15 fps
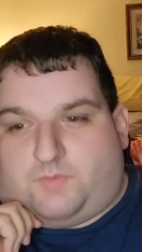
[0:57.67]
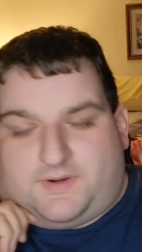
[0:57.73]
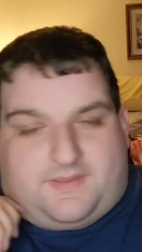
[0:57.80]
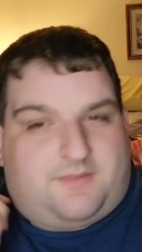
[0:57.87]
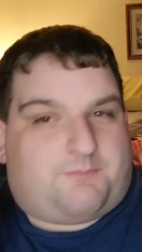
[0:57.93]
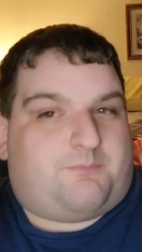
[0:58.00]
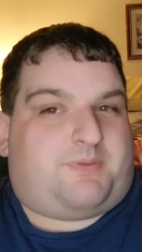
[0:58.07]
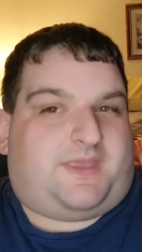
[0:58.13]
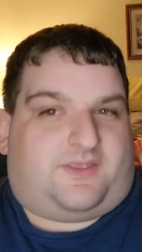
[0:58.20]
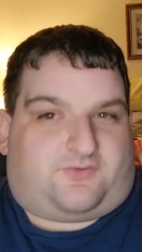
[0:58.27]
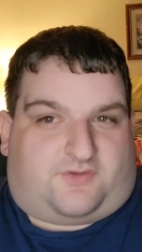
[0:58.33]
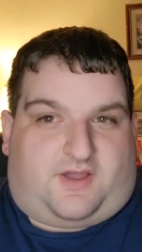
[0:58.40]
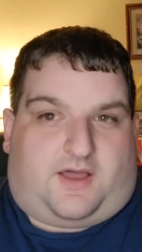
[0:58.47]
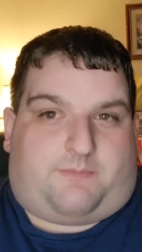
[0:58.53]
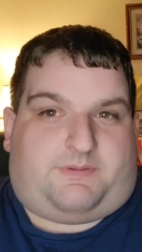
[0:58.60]
one of the
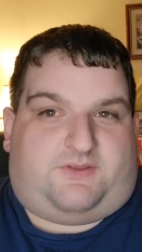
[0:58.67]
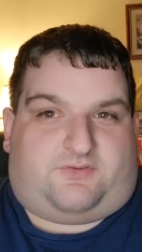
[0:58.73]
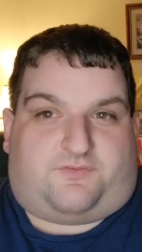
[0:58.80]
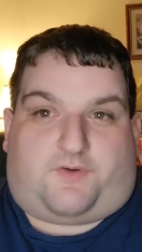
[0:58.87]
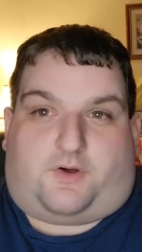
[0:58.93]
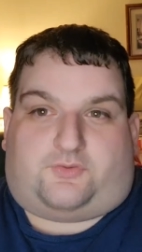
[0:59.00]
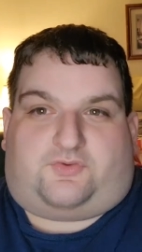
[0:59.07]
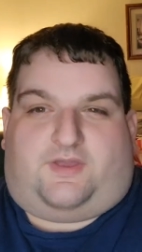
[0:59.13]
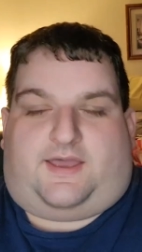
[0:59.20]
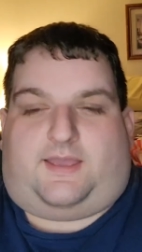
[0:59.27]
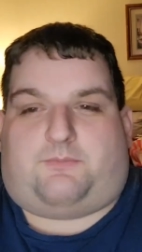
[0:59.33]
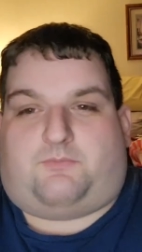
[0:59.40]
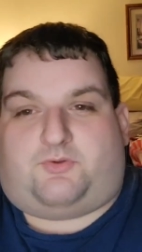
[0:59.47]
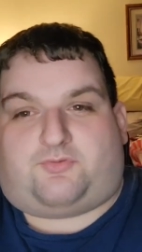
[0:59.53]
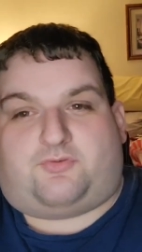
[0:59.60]
biggest comedies of all
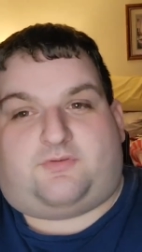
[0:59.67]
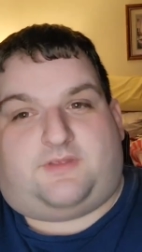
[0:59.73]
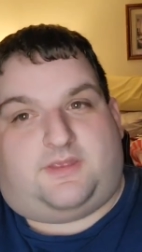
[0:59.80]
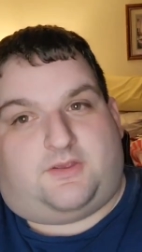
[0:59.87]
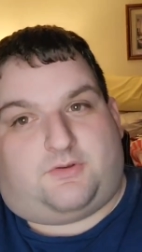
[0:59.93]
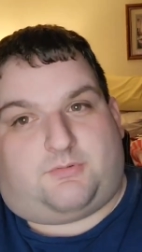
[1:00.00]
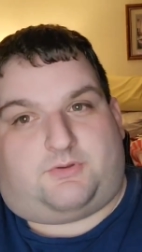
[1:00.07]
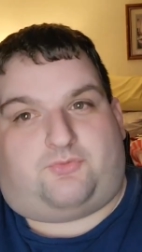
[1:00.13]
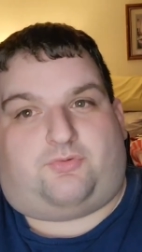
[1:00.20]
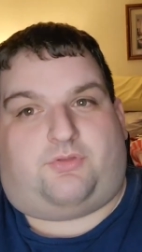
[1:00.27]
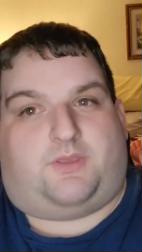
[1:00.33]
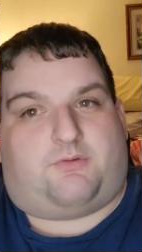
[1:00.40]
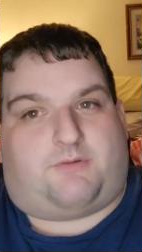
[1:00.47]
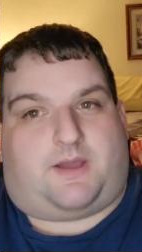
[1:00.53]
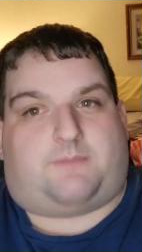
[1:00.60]
time, Richard Gere and
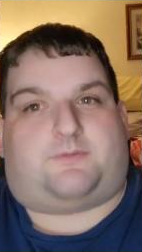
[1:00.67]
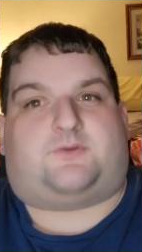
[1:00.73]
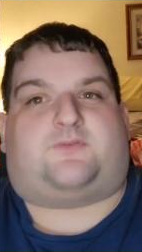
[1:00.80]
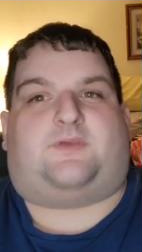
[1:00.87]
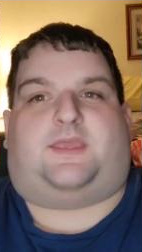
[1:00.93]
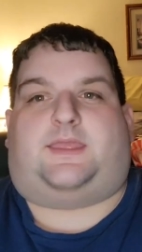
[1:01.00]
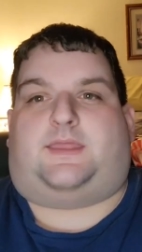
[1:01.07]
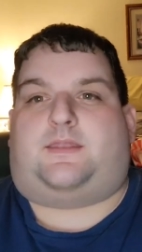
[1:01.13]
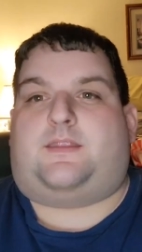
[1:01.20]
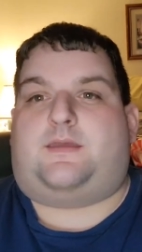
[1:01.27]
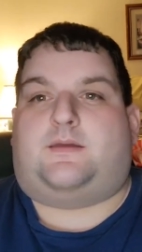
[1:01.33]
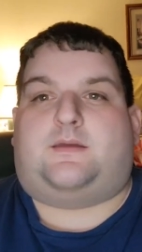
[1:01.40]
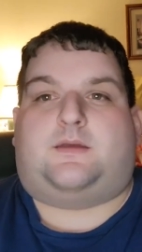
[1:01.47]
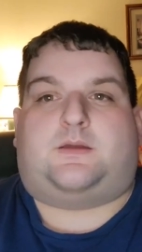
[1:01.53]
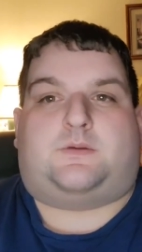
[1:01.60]
Julia Roberts
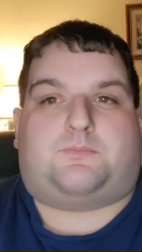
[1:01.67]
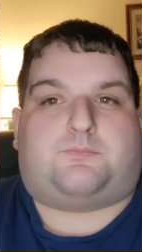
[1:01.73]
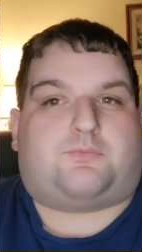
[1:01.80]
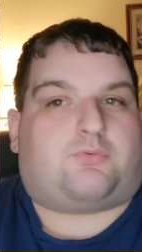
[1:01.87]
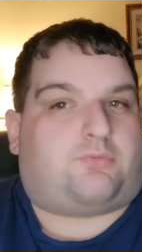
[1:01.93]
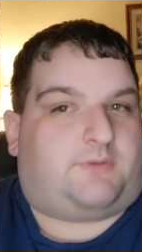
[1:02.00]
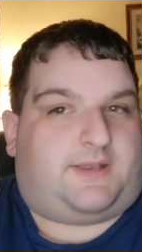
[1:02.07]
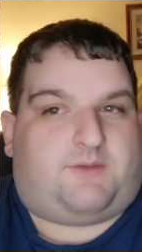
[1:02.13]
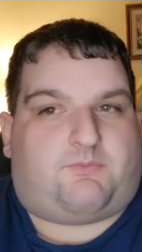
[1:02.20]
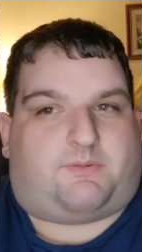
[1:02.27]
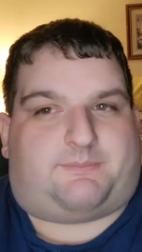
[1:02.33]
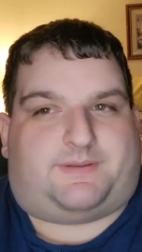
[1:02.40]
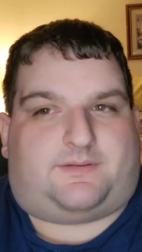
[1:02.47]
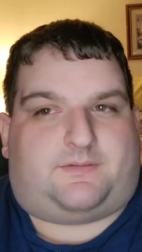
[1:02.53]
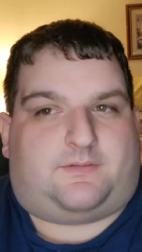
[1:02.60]
in Pretty
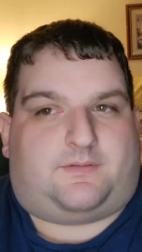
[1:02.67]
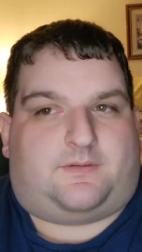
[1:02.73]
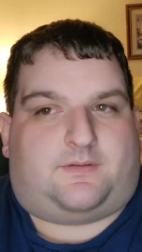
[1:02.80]
Woman.